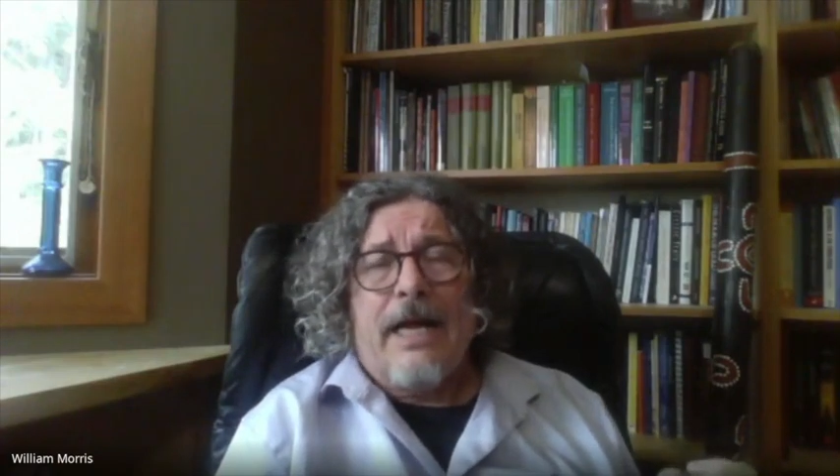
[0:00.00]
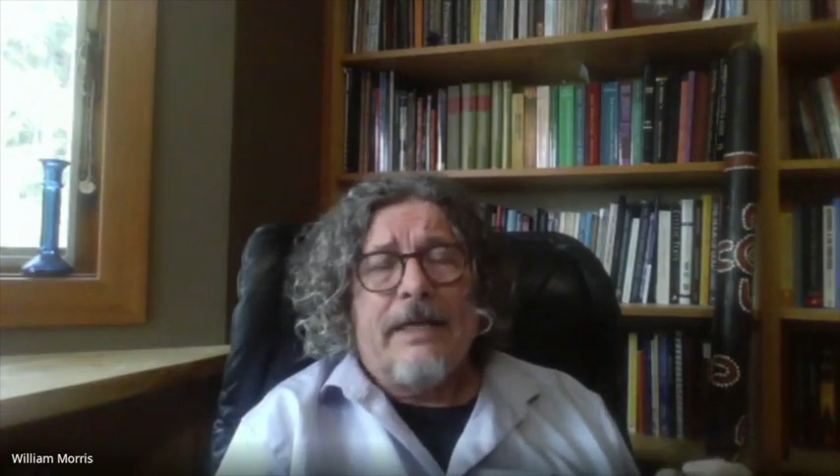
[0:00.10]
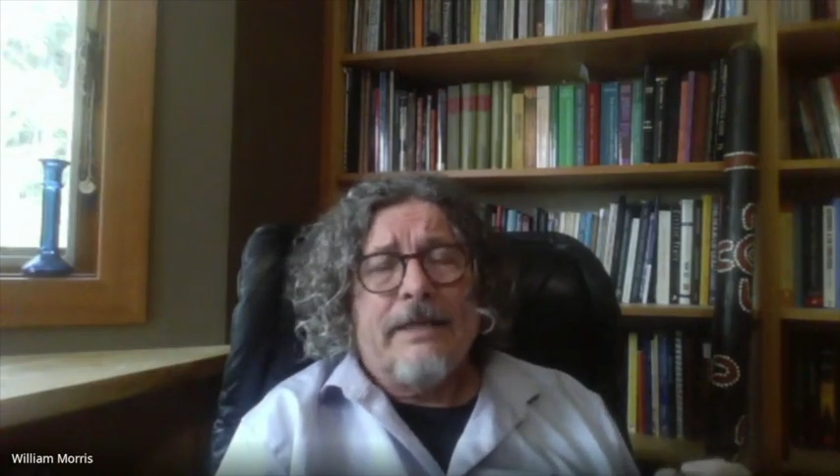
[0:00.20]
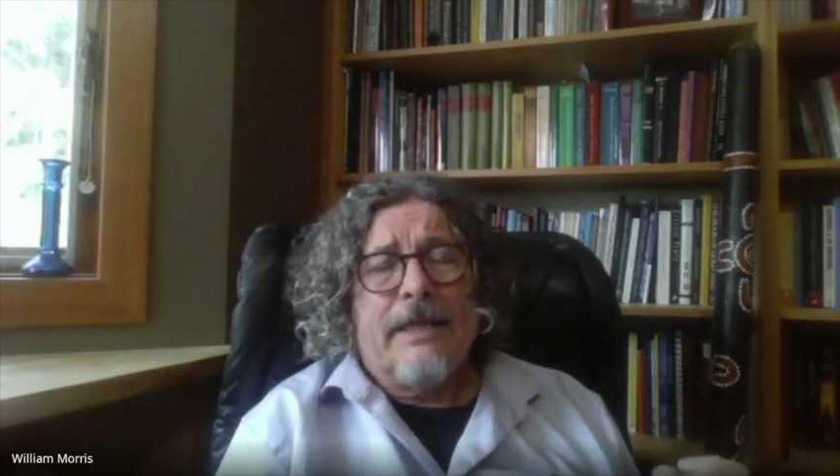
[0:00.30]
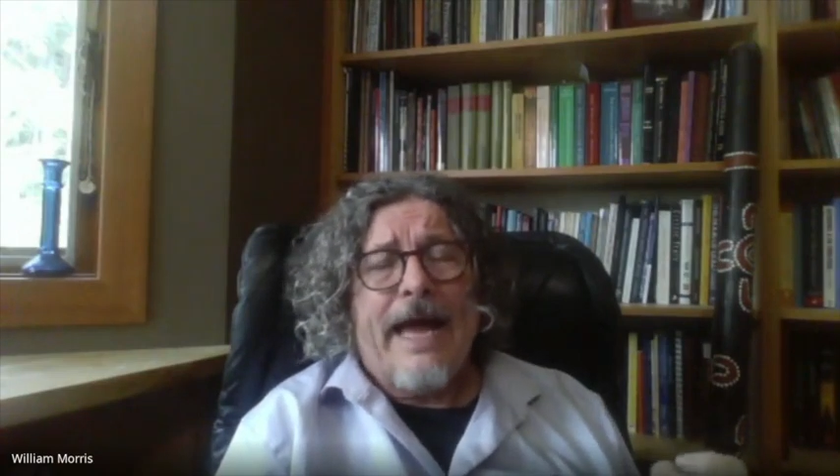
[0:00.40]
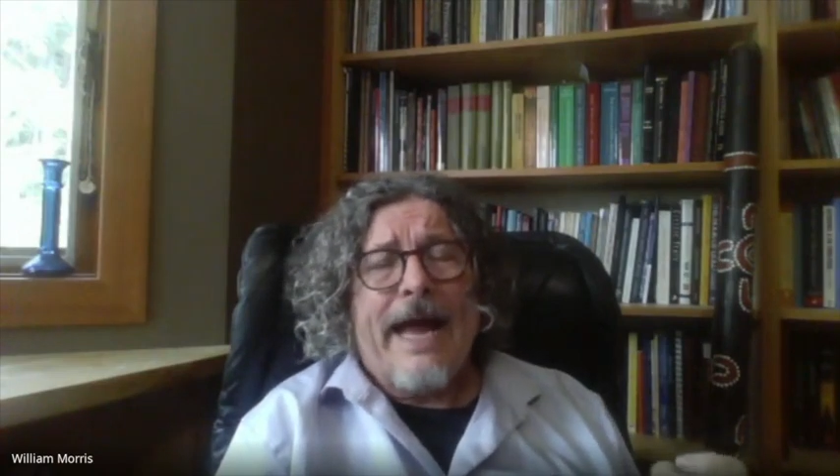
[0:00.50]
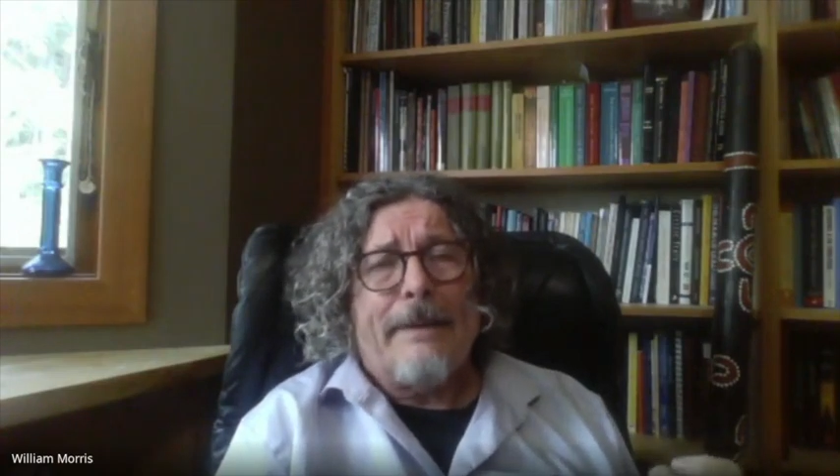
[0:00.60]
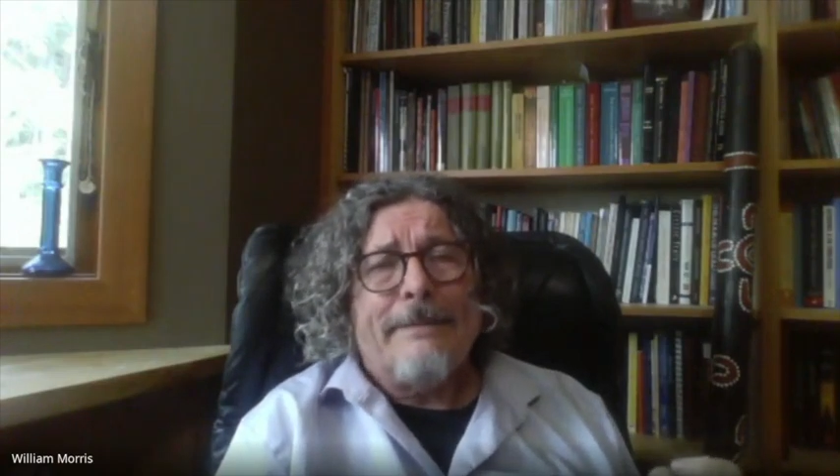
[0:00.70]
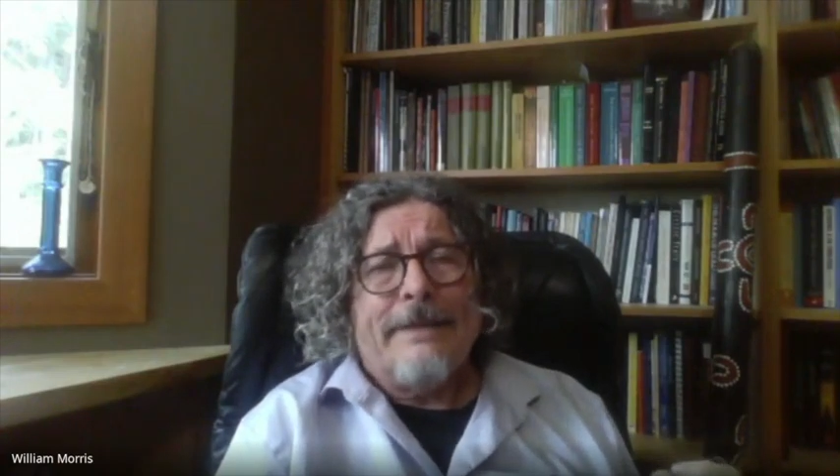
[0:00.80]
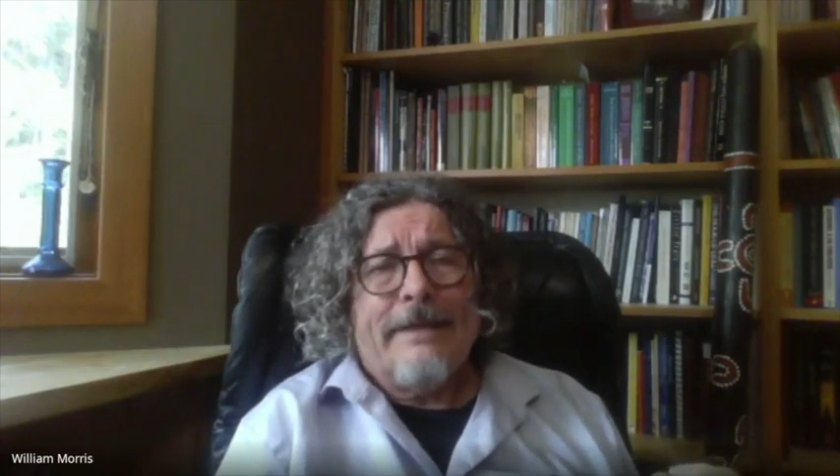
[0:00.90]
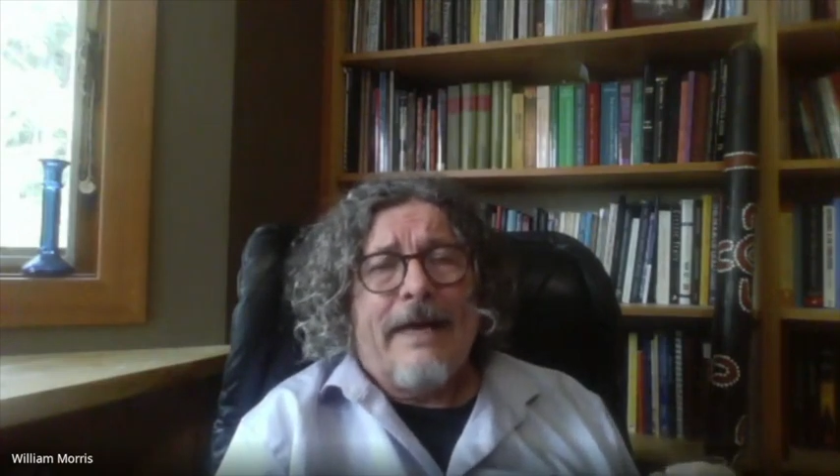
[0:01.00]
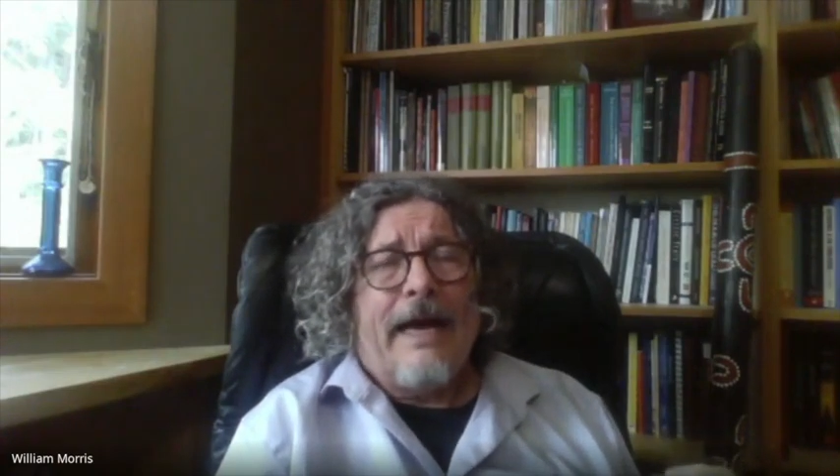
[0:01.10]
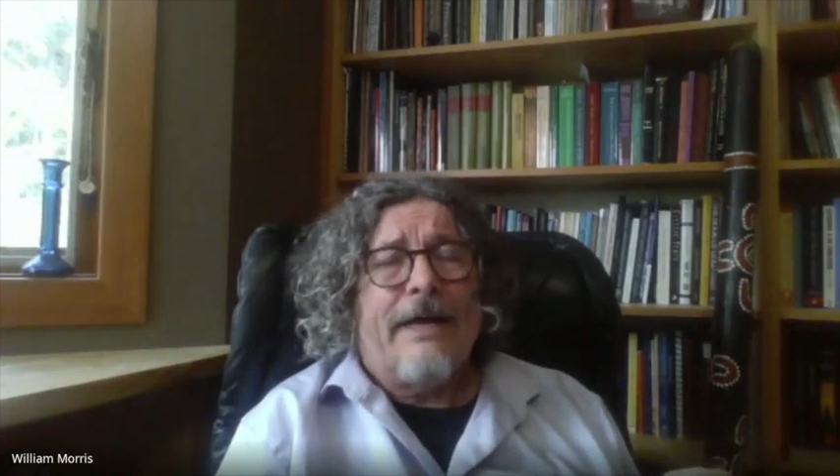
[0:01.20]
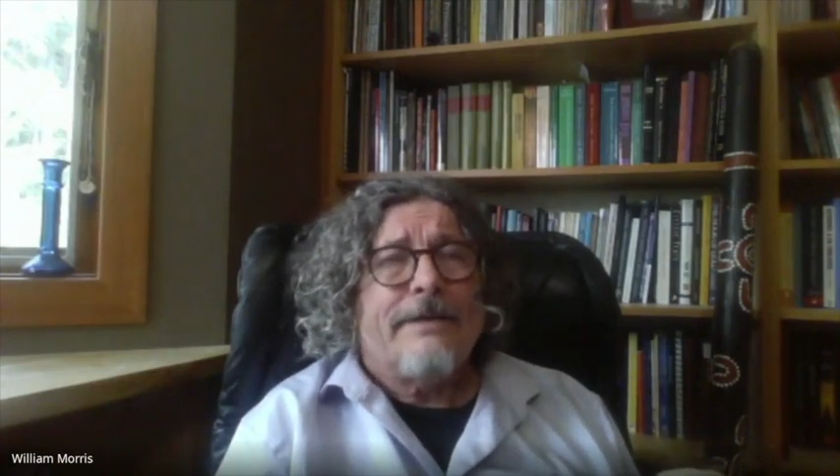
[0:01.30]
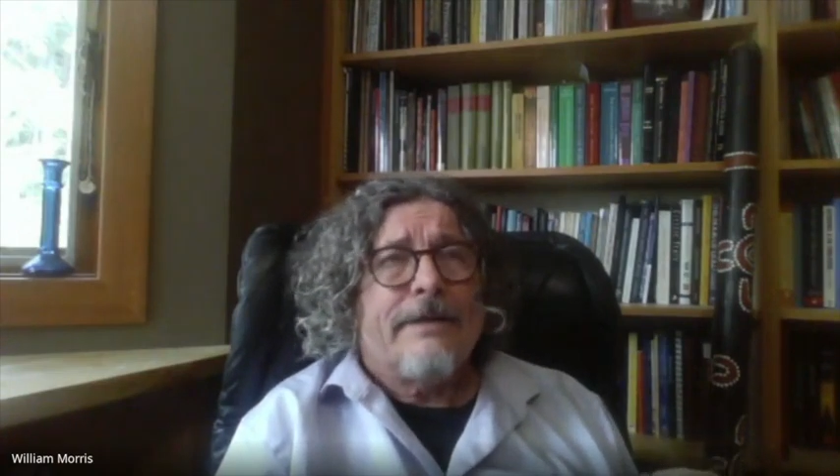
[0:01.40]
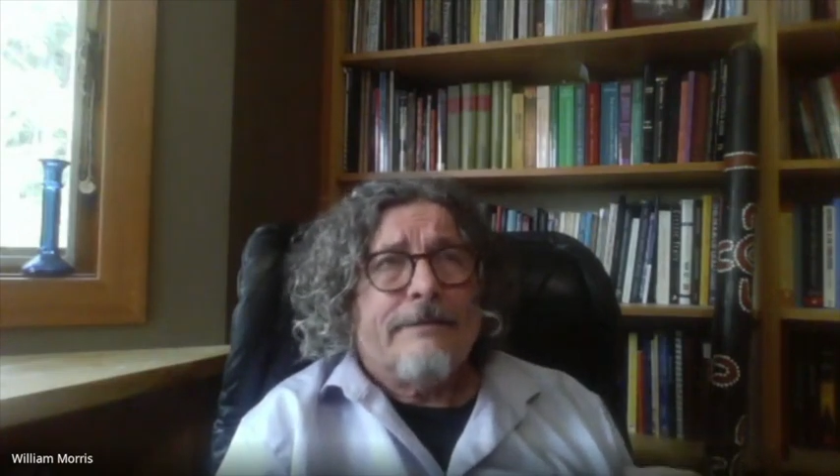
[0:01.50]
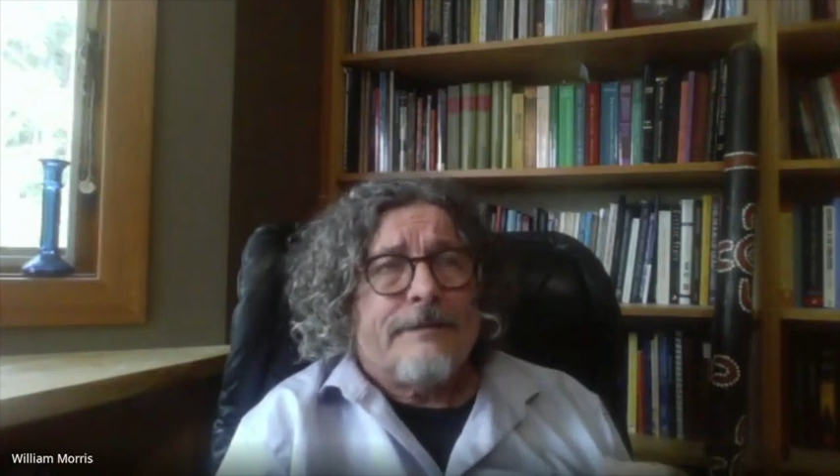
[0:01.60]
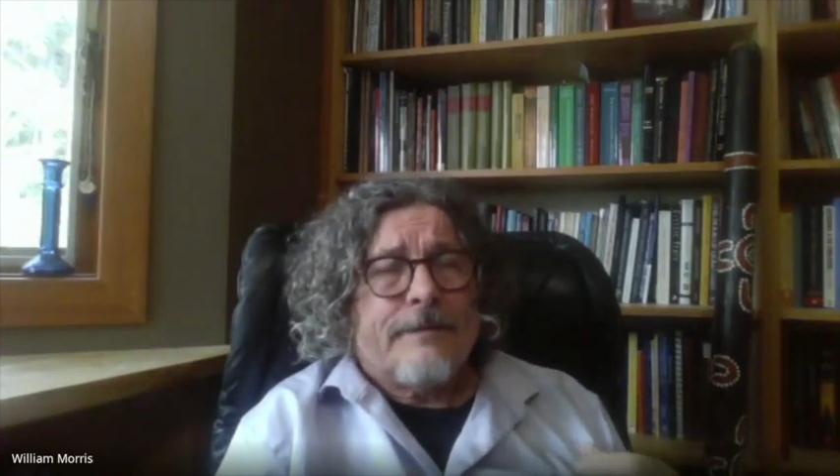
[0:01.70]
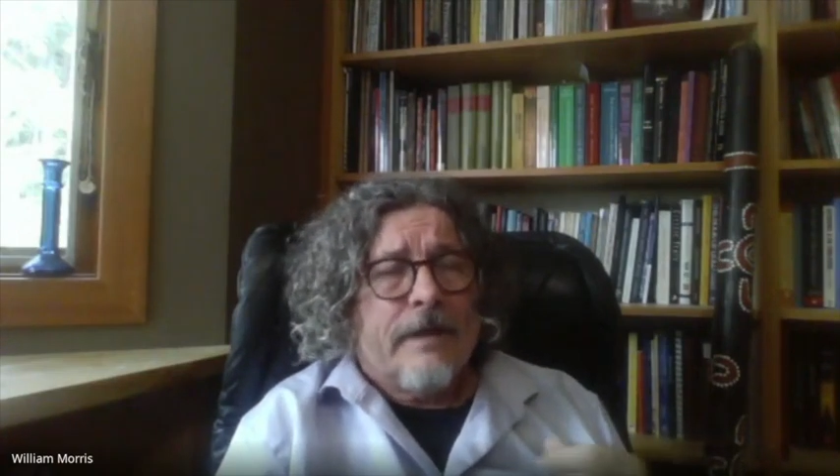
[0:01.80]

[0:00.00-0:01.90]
lab out of